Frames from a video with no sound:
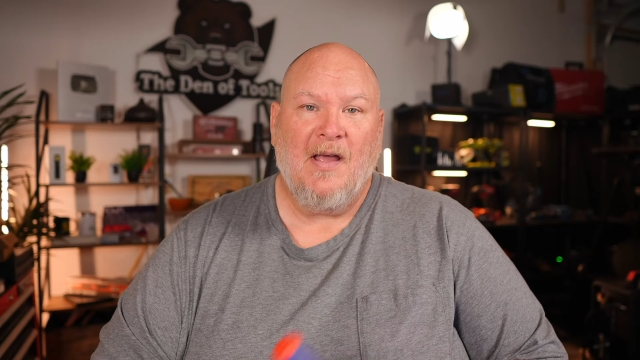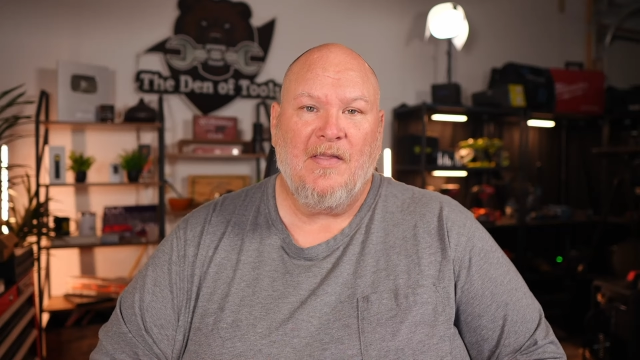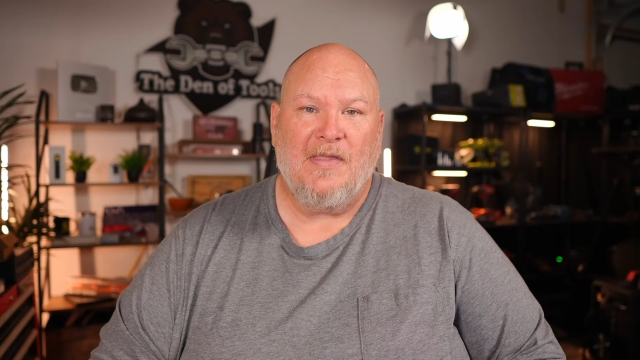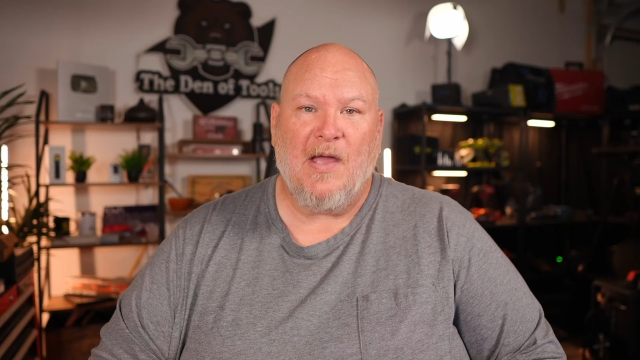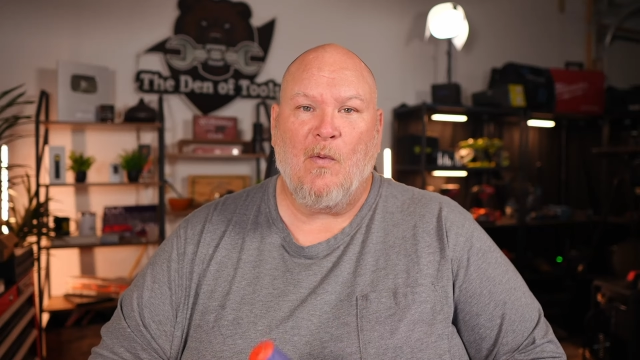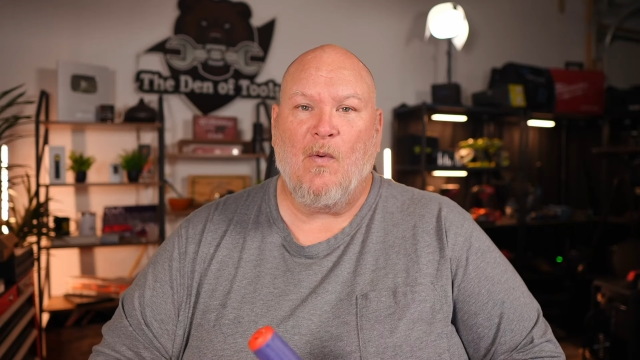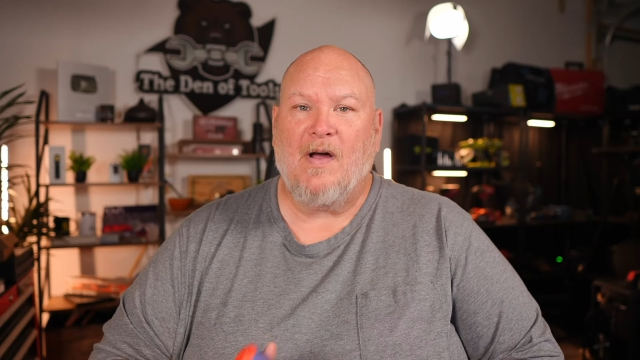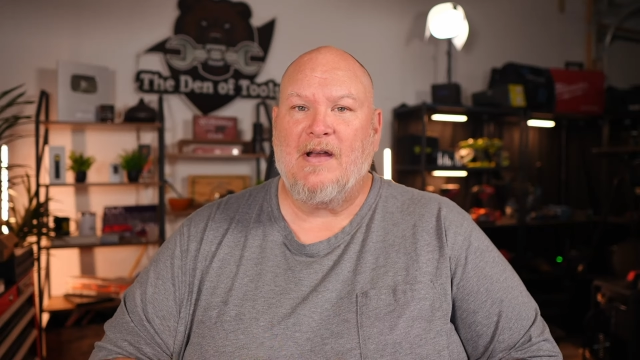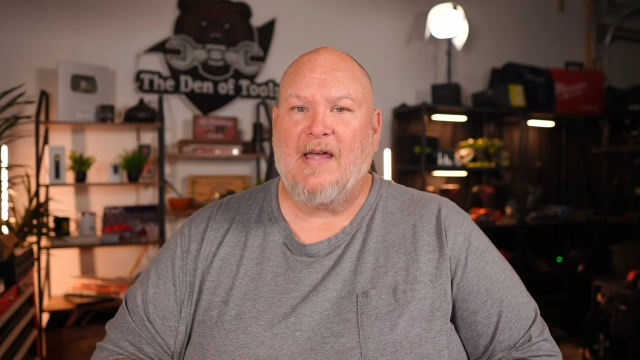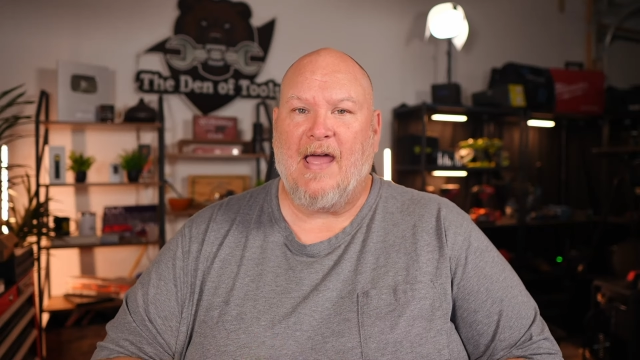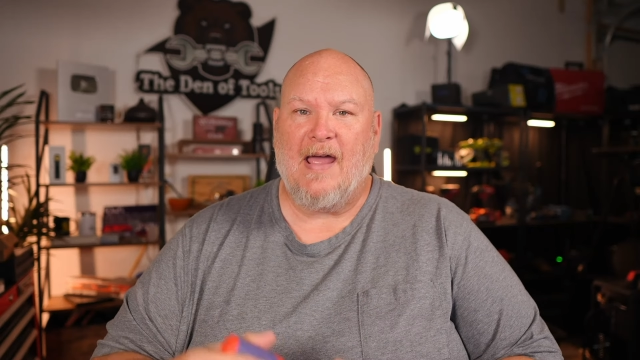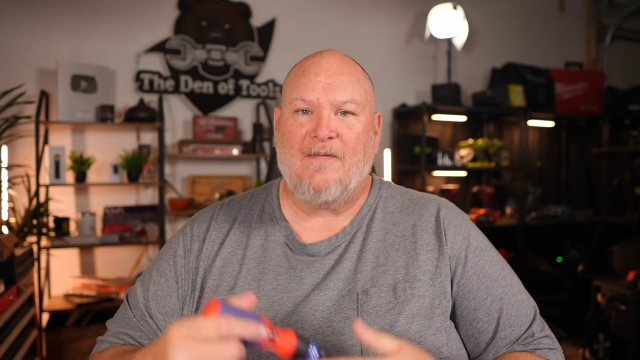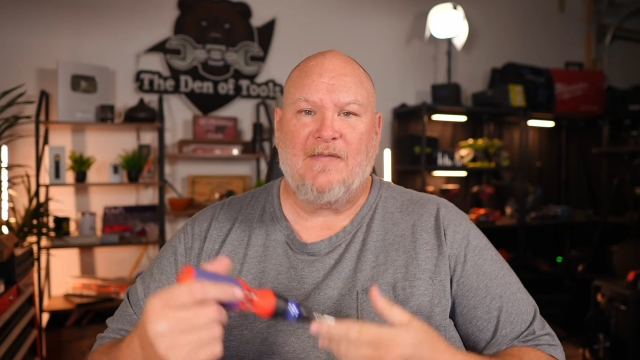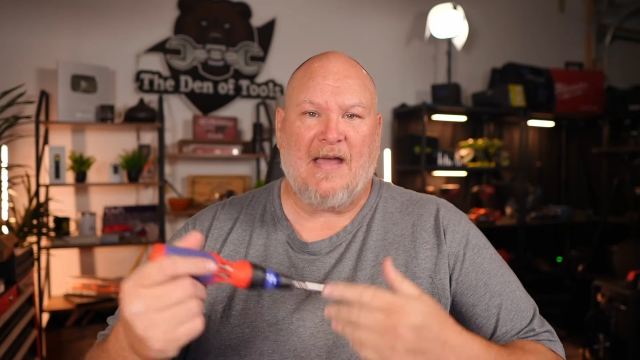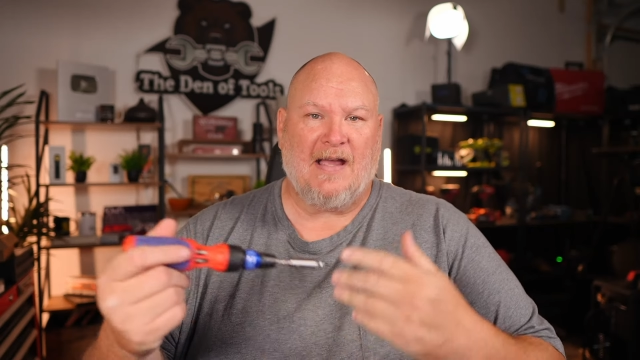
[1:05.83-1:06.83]
They want to
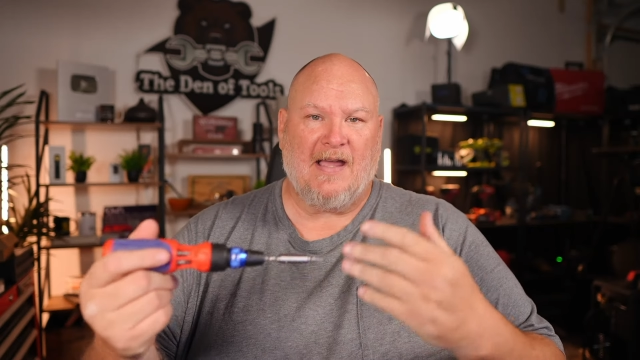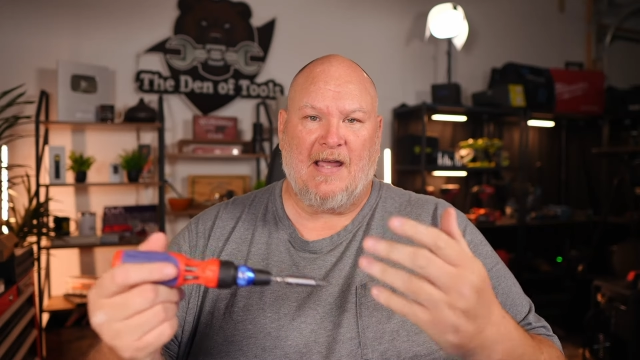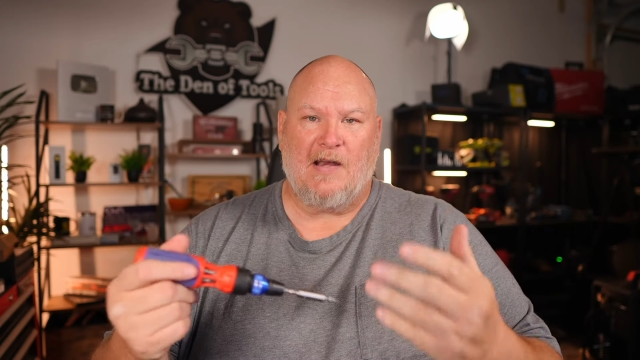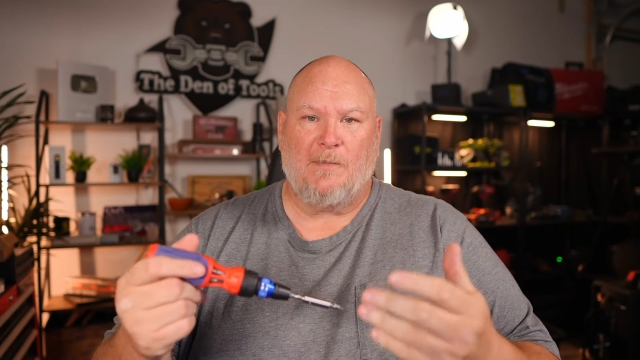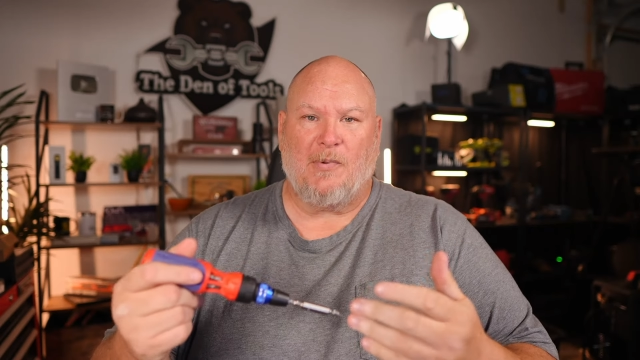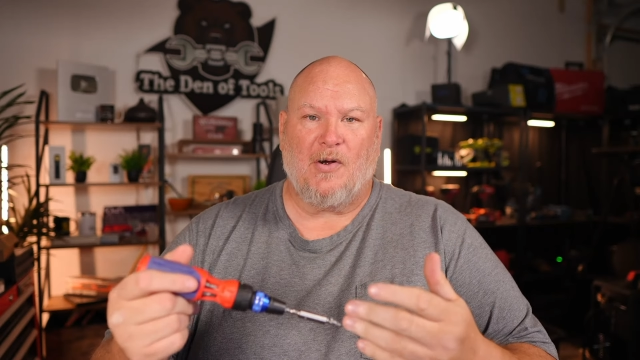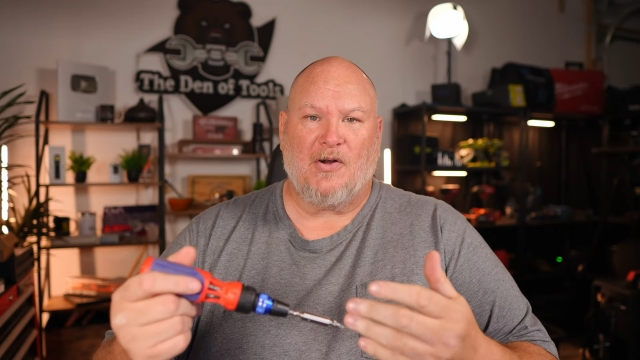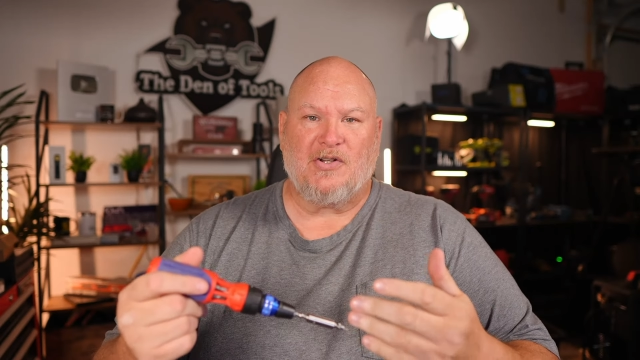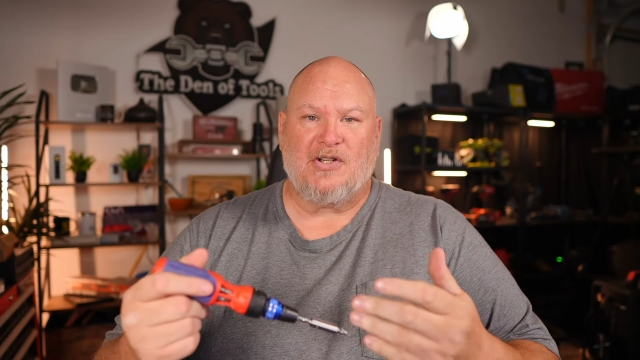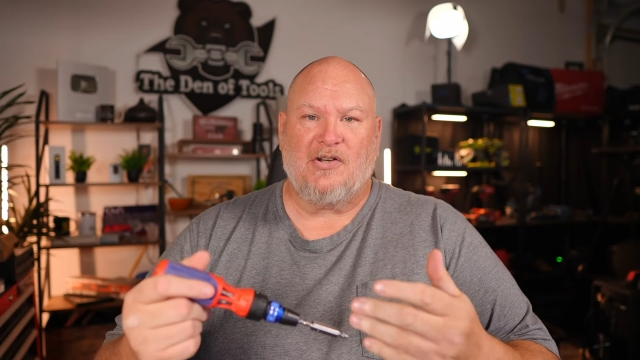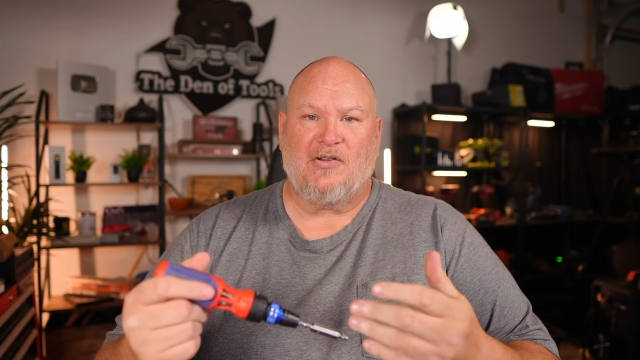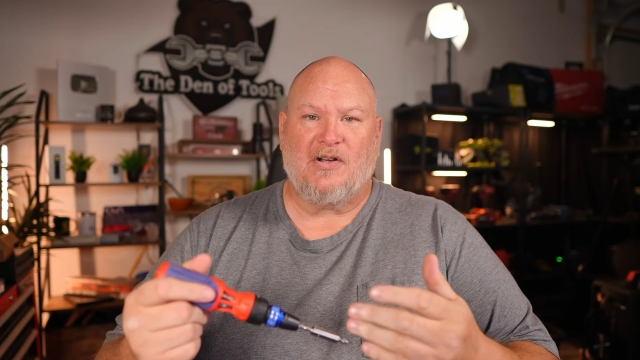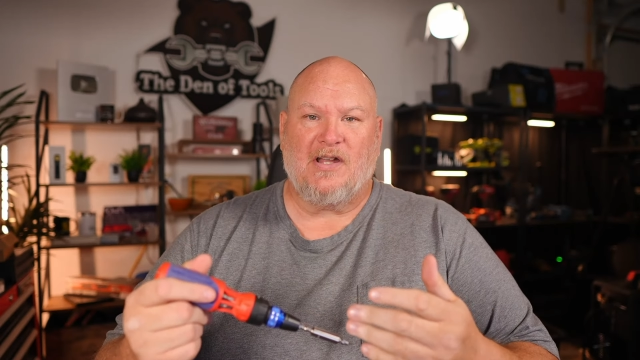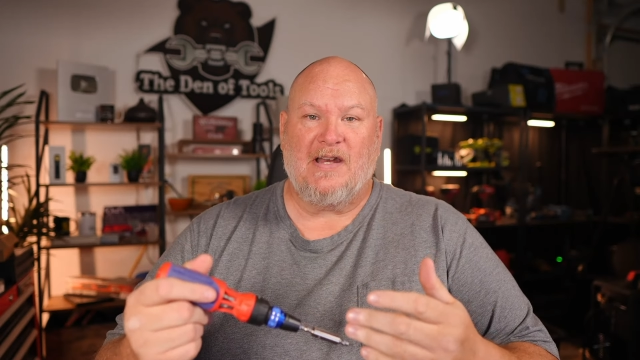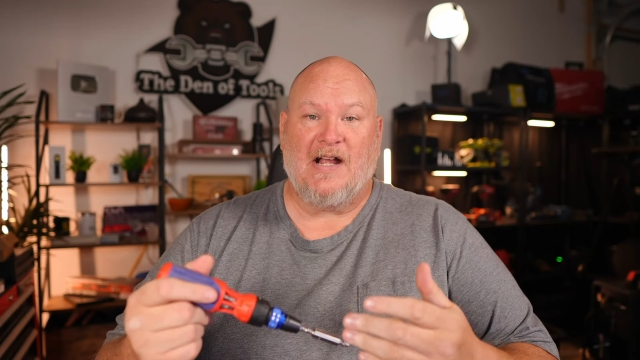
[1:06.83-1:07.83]
have that kind of
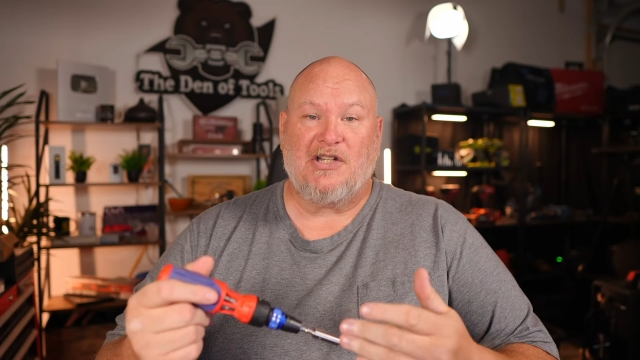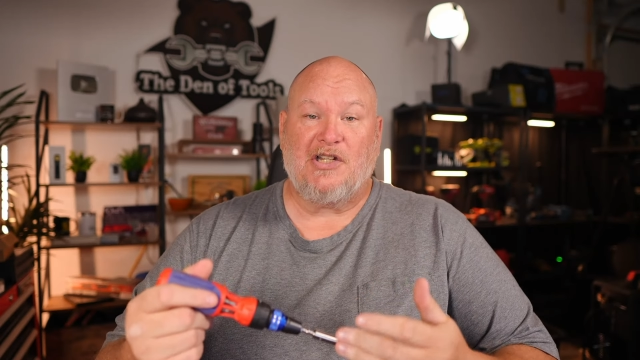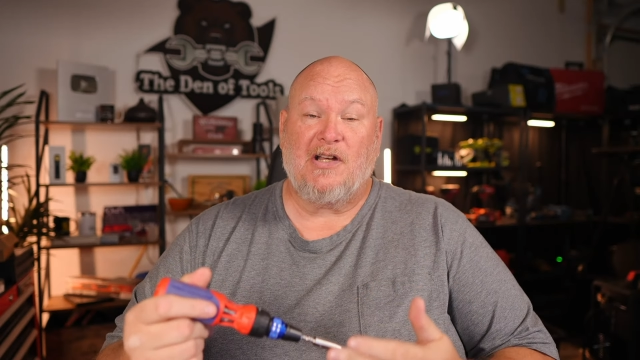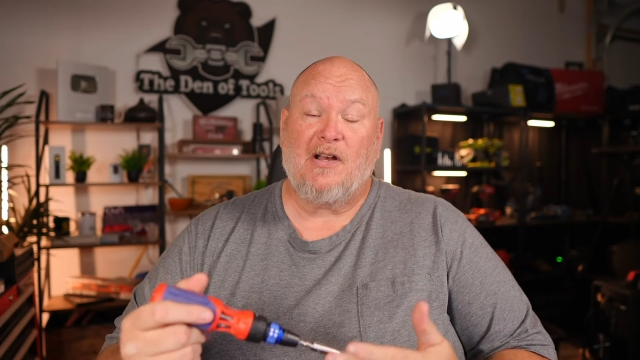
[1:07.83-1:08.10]
personal connection.